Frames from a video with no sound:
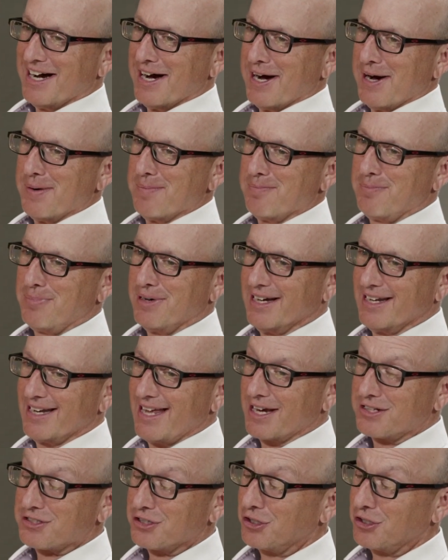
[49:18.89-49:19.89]

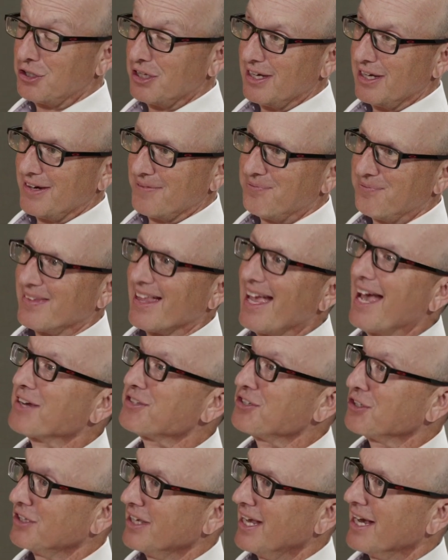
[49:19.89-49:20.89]
But
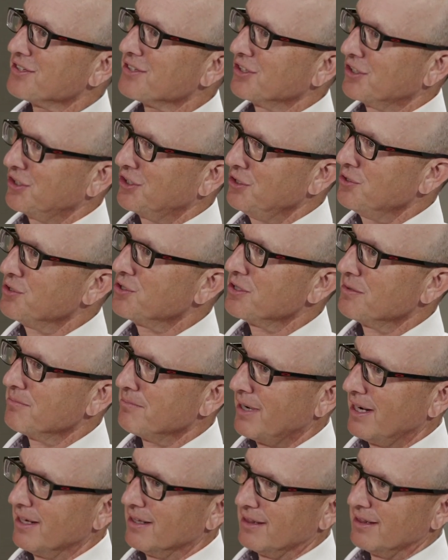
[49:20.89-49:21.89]

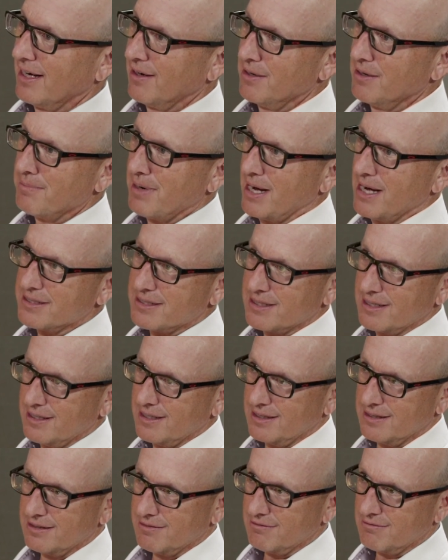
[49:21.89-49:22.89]
Execution by Larry
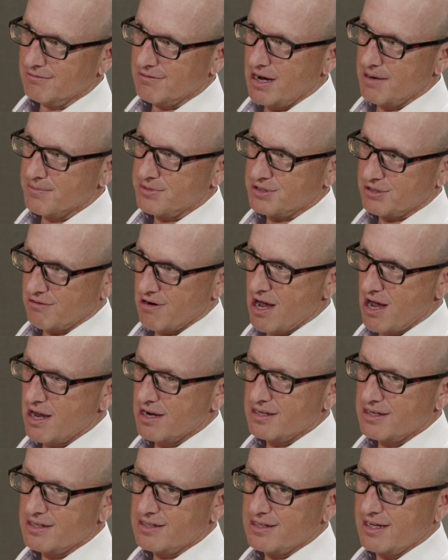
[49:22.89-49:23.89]
Bossidy and Ram
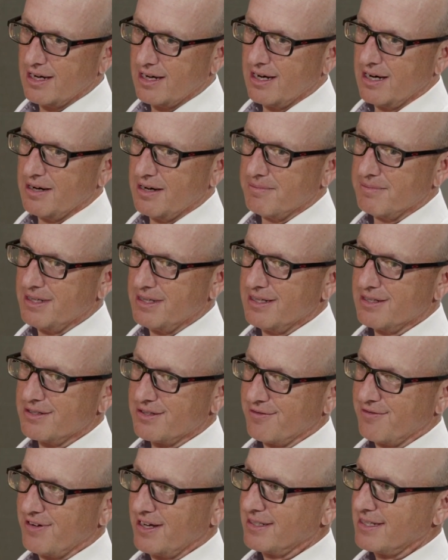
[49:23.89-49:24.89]
Charan
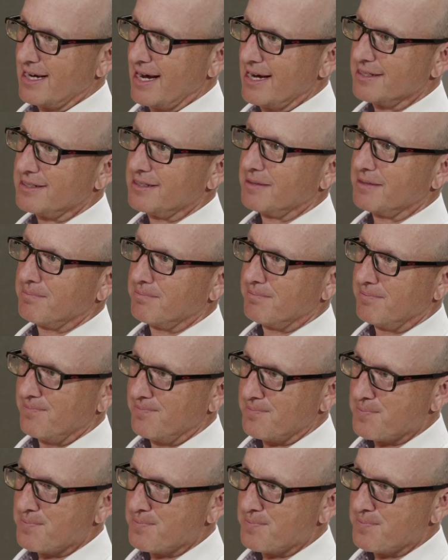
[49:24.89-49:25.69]
is a fantastic.